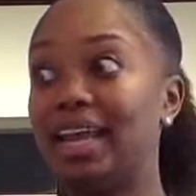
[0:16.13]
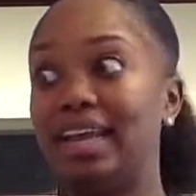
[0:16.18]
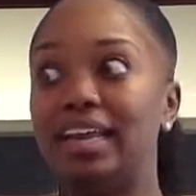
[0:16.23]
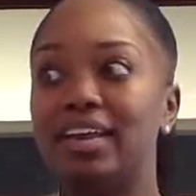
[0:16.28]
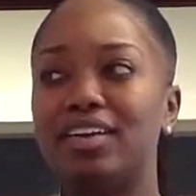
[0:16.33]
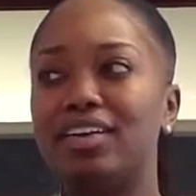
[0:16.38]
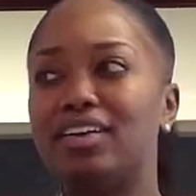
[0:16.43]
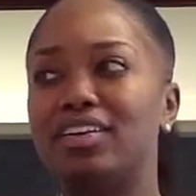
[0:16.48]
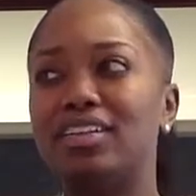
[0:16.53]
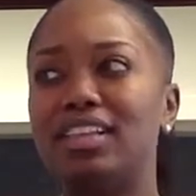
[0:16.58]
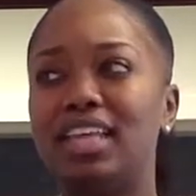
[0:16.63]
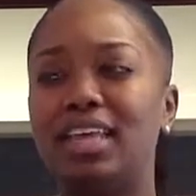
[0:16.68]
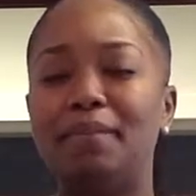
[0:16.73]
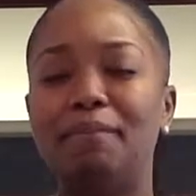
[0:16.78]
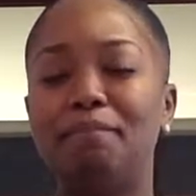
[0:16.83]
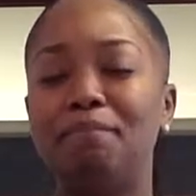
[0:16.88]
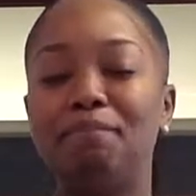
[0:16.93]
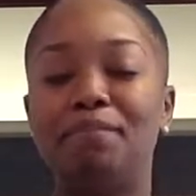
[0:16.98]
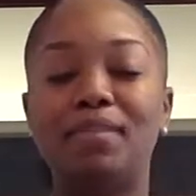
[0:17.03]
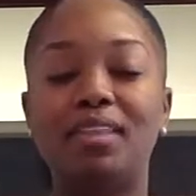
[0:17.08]
here early.
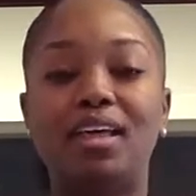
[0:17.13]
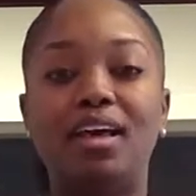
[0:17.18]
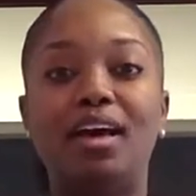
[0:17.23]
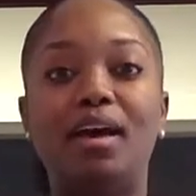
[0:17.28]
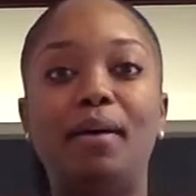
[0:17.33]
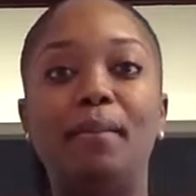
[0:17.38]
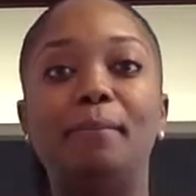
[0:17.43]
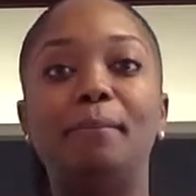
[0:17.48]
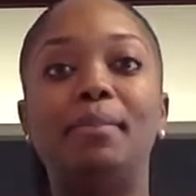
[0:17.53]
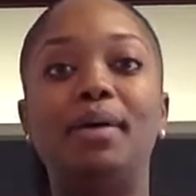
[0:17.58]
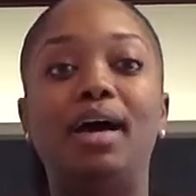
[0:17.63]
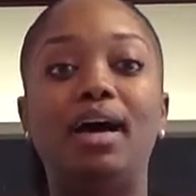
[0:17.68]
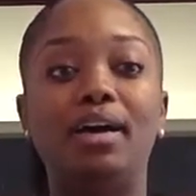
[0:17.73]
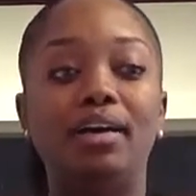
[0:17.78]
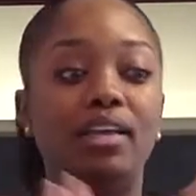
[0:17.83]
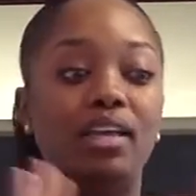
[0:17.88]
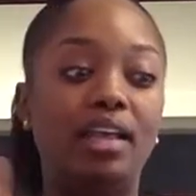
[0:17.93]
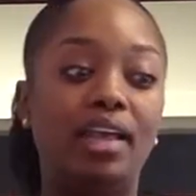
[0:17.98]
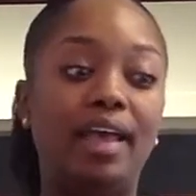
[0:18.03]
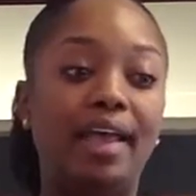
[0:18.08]
Um, but
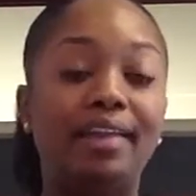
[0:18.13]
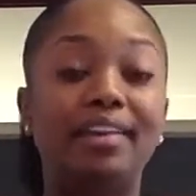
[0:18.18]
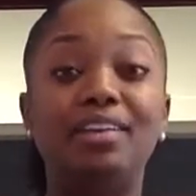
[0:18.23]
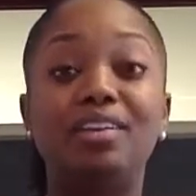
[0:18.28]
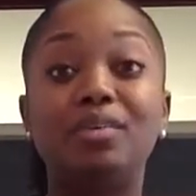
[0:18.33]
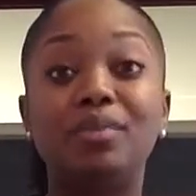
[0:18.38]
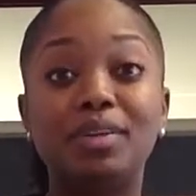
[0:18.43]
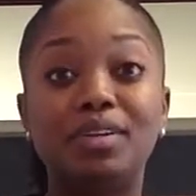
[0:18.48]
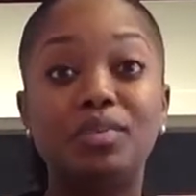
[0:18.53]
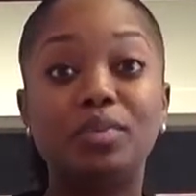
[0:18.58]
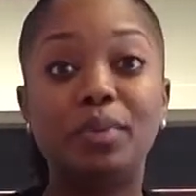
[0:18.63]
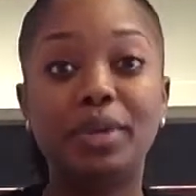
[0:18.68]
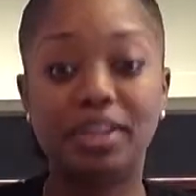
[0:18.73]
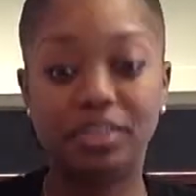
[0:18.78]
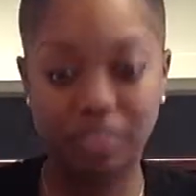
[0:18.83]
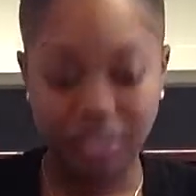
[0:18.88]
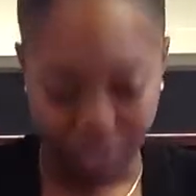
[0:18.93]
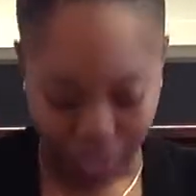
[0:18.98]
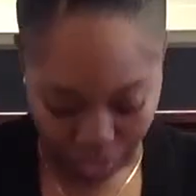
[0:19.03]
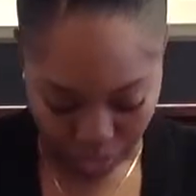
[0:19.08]
I didn't know what to wear, so
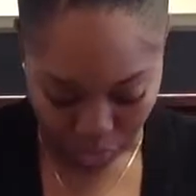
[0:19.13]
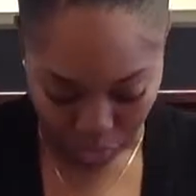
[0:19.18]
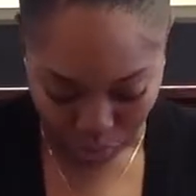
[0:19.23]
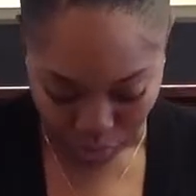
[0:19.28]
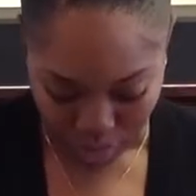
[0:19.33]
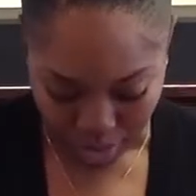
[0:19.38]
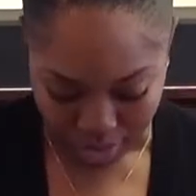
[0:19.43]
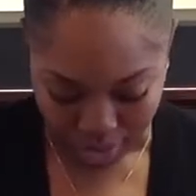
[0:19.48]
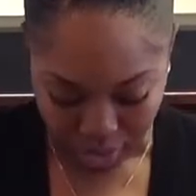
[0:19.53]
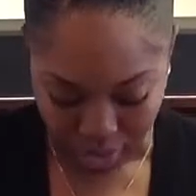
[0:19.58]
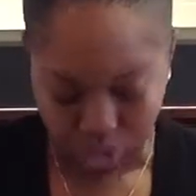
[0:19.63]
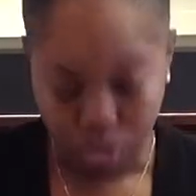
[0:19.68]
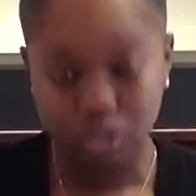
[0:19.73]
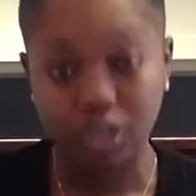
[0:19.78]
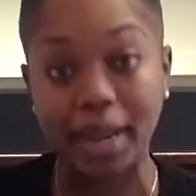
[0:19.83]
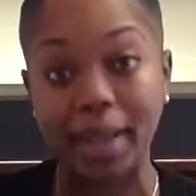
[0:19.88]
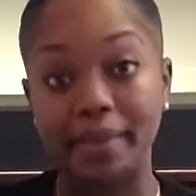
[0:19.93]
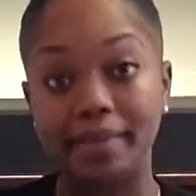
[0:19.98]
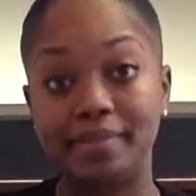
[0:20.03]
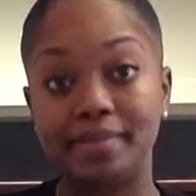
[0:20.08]
I just threw on this
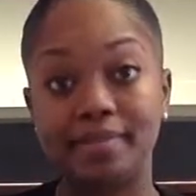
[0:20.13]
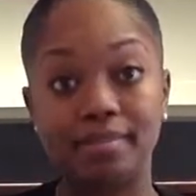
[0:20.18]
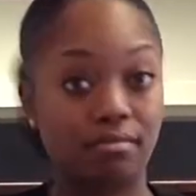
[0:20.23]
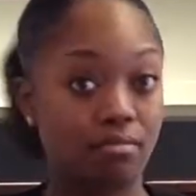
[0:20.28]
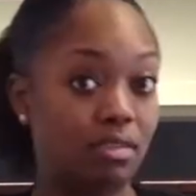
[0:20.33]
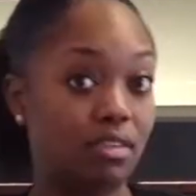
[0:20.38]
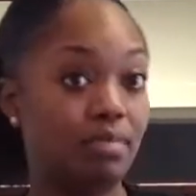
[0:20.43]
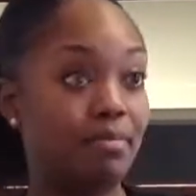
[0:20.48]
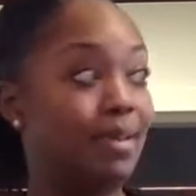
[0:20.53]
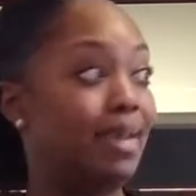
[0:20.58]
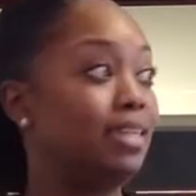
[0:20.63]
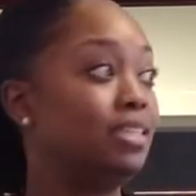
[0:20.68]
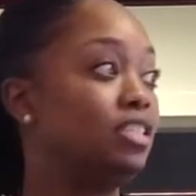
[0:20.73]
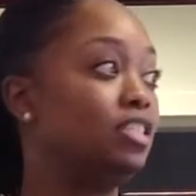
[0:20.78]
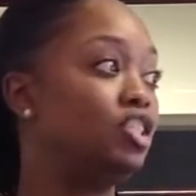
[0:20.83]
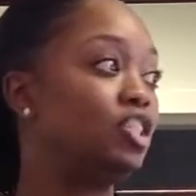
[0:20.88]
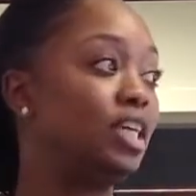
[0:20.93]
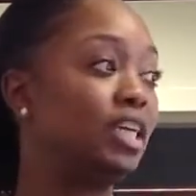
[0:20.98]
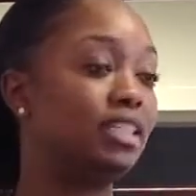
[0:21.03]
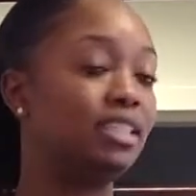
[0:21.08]
dress, this maxi
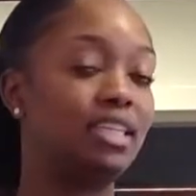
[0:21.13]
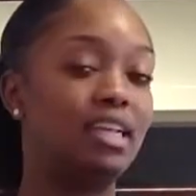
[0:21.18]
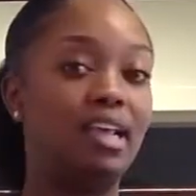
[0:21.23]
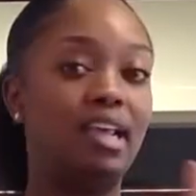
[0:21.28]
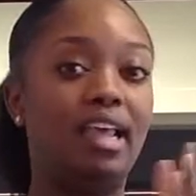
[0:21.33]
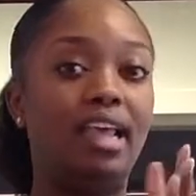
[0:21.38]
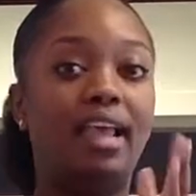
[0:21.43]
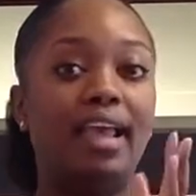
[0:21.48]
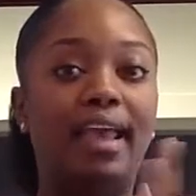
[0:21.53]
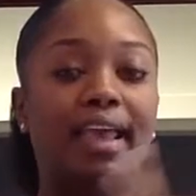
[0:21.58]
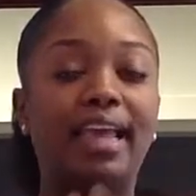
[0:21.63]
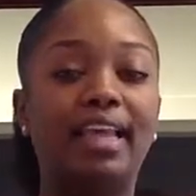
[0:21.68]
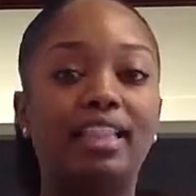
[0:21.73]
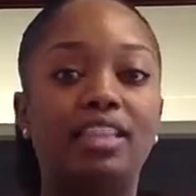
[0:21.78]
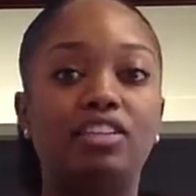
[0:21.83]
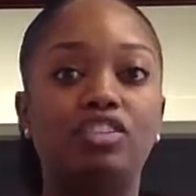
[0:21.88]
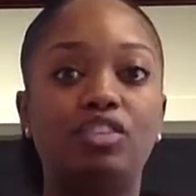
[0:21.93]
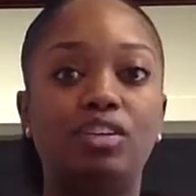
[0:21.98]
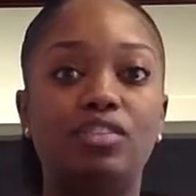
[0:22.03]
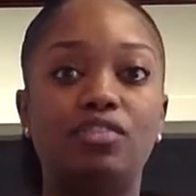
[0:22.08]
dress. I got this
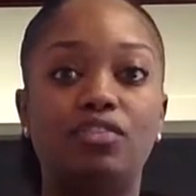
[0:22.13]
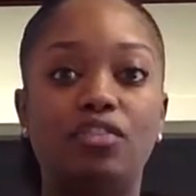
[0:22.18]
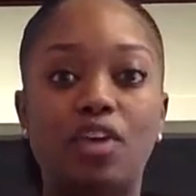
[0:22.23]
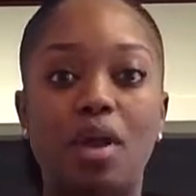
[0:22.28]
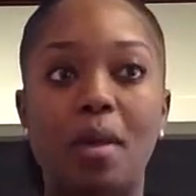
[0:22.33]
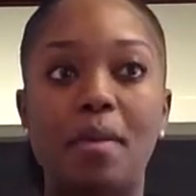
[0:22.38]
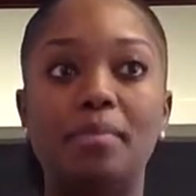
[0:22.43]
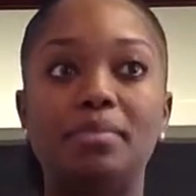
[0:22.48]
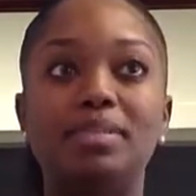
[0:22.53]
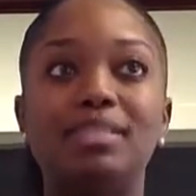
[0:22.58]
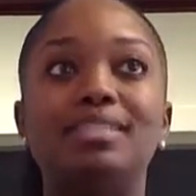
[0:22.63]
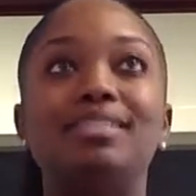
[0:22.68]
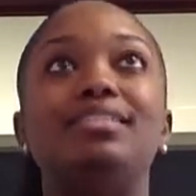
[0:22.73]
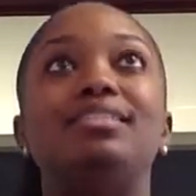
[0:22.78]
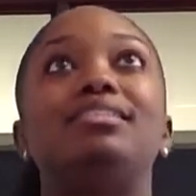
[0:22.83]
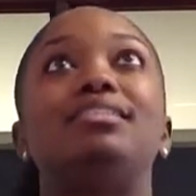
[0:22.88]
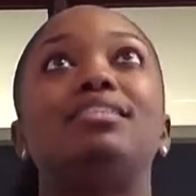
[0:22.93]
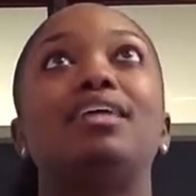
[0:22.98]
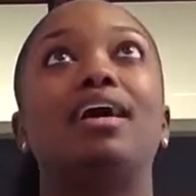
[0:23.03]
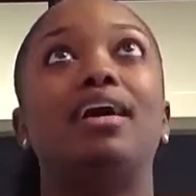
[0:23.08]
dress from
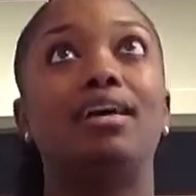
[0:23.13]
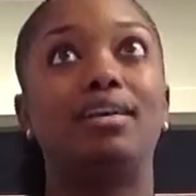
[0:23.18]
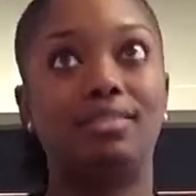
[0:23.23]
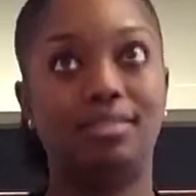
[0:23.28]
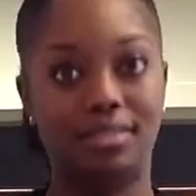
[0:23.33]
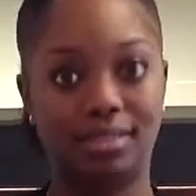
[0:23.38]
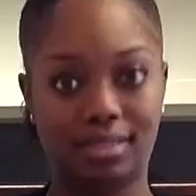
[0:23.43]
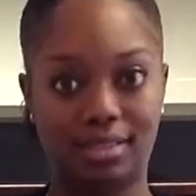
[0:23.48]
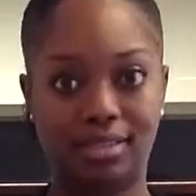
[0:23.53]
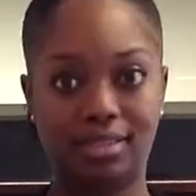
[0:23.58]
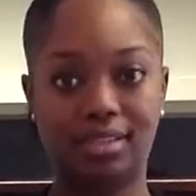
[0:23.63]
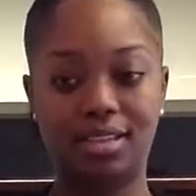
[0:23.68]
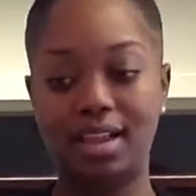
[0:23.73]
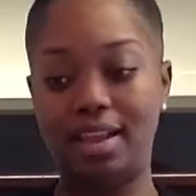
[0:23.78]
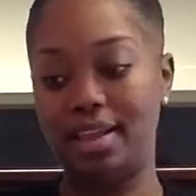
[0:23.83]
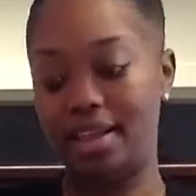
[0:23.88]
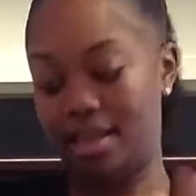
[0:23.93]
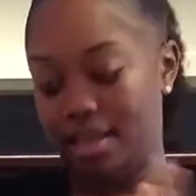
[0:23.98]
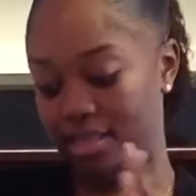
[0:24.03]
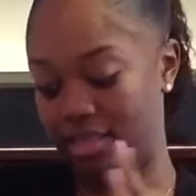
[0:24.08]
Dots. I
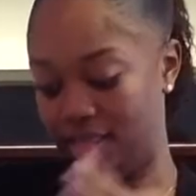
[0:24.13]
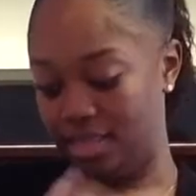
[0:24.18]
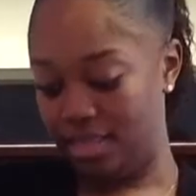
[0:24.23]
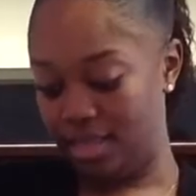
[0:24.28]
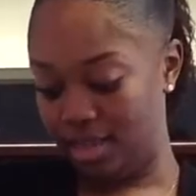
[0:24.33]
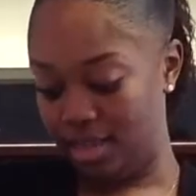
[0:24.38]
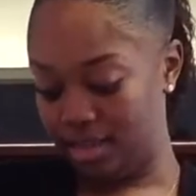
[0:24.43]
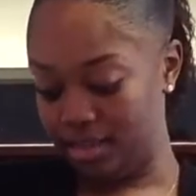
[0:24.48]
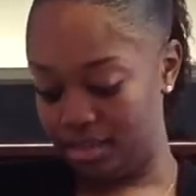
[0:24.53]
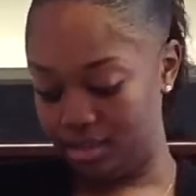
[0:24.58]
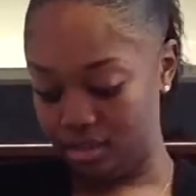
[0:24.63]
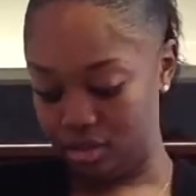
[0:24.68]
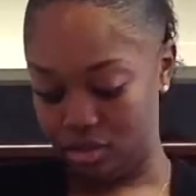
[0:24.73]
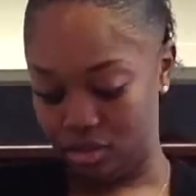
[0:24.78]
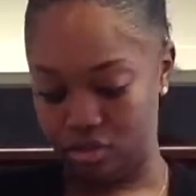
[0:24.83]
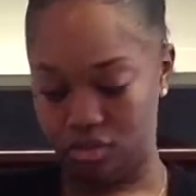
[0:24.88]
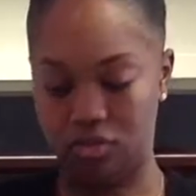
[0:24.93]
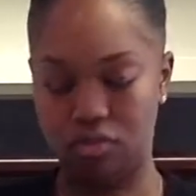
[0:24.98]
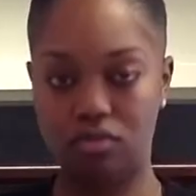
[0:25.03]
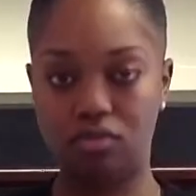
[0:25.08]
got this
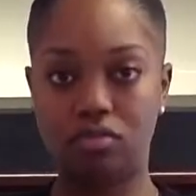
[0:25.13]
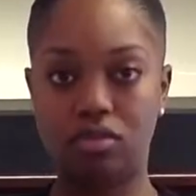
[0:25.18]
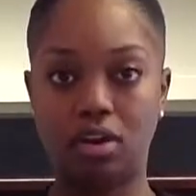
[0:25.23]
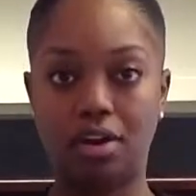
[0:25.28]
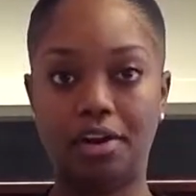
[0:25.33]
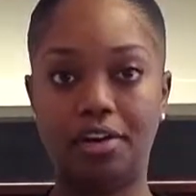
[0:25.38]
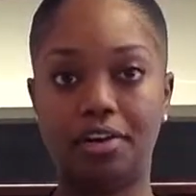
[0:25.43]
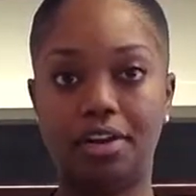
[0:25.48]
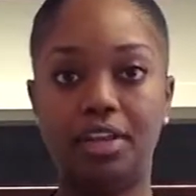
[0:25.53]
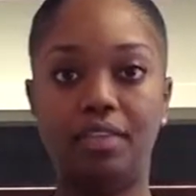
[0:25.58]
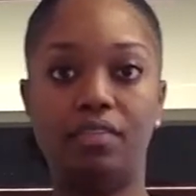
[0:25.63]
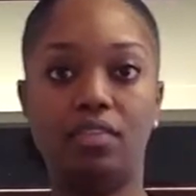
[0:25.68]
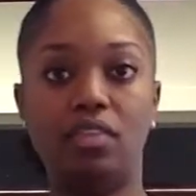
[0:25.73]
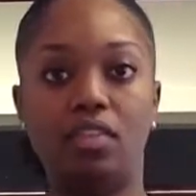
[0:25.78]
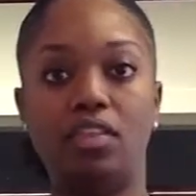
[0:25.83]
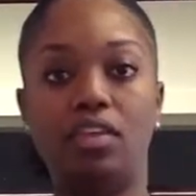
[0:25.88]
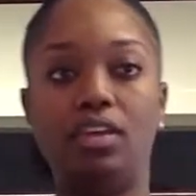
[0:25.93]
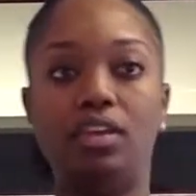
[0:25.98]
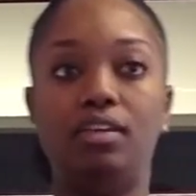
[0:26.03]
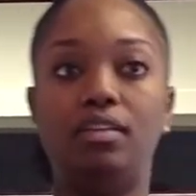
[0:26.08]
little cardigan
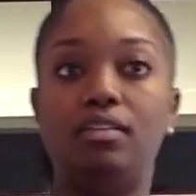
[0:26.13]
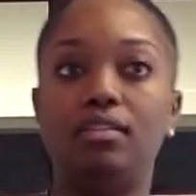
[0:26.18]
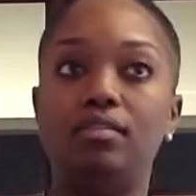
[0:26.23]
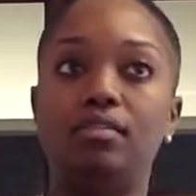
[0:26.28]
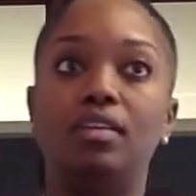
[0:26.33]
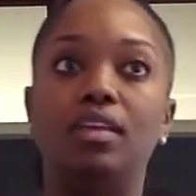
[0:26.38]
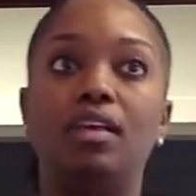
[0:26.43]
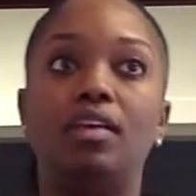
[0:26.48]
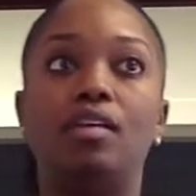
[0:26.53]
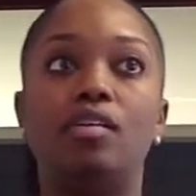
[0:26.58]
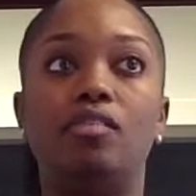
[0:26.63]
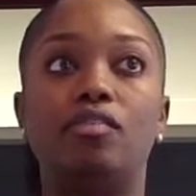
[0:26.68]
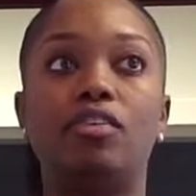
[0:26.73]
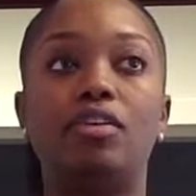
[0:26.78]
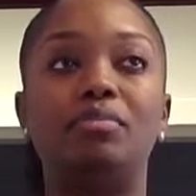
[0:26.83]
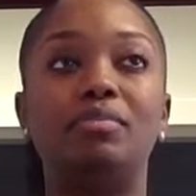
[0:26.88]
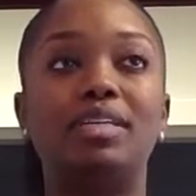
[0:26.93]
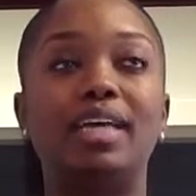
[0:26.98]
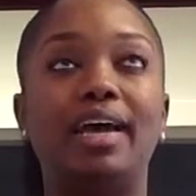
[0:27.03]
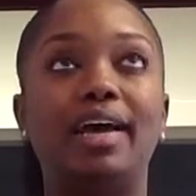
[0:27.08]
thing
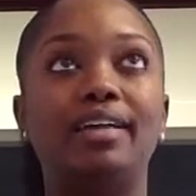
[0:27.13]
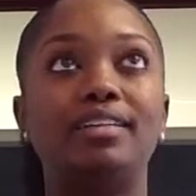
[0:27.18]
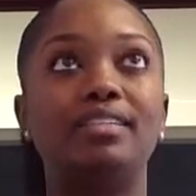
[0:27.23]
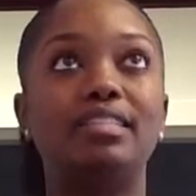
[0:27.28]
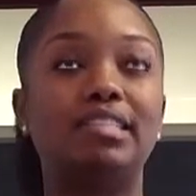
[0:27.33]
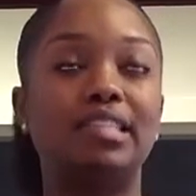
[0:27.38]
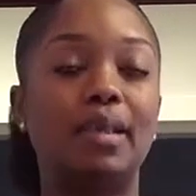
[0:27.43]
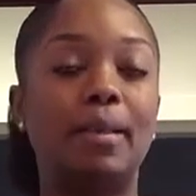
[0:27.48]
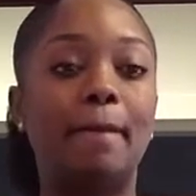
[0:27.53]
from Dots.